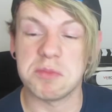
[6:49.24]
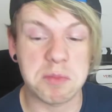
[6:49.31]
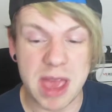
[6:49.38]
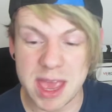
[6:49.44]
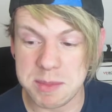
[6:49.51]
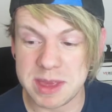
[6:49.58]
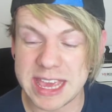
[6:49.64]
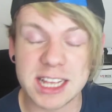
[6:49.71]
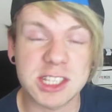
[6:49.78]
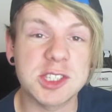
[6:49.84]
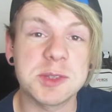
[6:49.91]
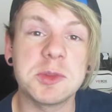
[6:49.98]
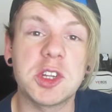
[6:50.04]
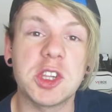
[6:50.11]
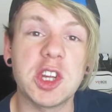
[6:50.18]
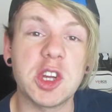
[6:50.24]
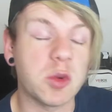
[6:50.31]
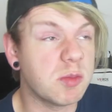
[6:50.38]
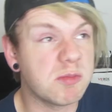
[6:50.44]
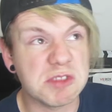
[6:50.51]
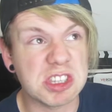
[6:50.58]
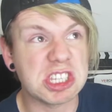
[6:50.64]
Maybe get some
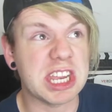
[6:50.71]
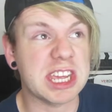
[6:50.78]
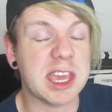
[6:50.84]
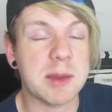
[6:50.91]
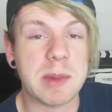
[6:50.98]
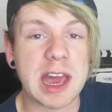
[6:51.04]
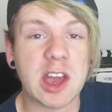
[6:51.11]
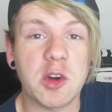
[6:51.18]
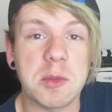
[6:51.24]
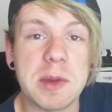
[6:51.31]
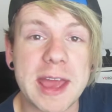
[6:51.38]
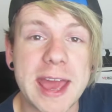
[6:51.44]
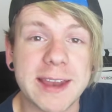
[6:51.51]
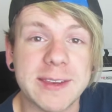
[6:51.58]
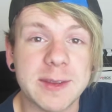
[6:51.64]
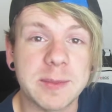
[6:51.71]
glue, stick it back on my head,